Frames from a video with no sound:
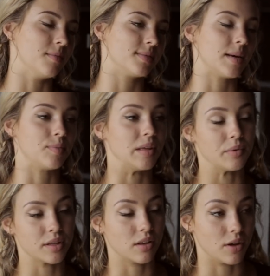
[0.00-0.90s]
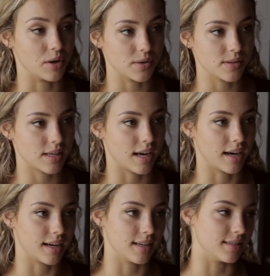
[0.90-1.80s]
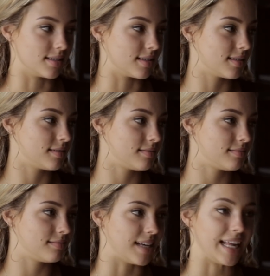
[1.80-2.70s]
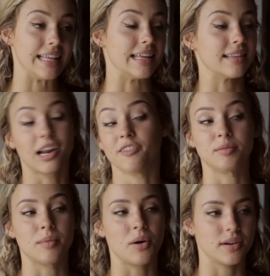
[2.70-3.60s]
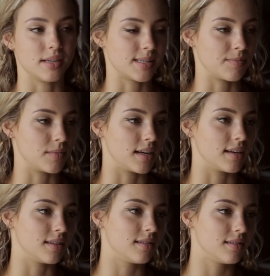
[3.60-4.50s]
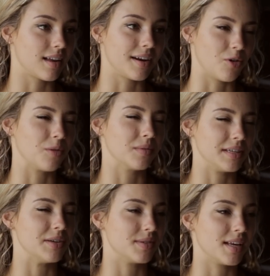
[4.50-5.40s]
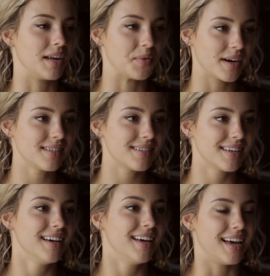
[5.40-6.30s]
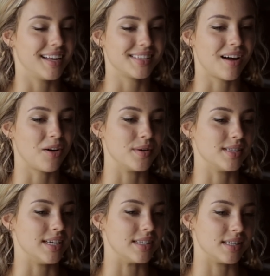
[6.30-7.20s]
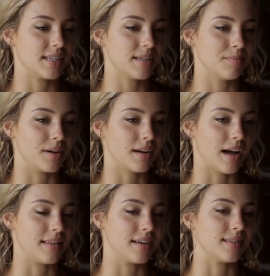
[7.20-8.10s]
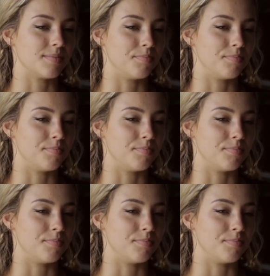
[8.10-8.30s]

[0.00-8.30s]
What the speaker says: Same thing with clothes, and anything that I've promoted is something that I normally use anyways. And it's not always easier, but I think it's